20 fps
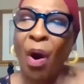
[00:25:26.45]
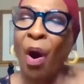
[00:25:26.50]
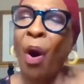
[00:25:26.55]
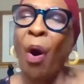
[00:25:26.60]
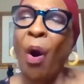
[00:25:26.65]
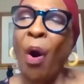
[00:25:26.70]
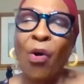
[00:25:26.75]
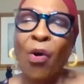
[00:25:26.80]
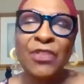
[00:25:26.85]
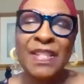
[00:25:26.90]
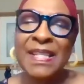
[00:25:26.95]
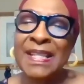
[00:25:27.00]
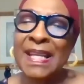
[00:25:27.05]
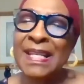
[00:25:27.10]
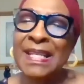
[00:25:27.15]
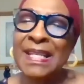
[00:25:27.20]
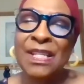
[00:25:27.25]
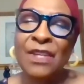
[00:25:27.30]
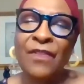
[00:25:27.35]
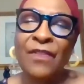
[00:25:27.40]
all the
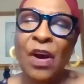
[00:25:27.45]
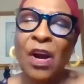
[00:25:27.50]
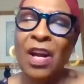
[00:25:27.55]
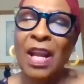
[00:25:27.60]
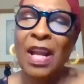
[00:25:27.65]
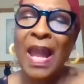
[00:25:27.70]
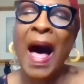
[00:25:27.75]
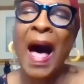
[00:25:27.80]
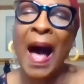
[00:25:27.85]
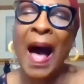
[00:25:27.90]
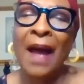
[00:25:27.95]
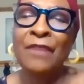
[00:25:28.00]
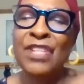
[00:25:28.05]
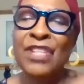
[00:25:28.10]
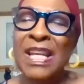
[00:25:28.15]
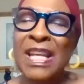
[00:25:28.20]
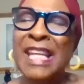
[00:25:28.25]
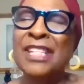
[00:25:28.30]
days of our lives.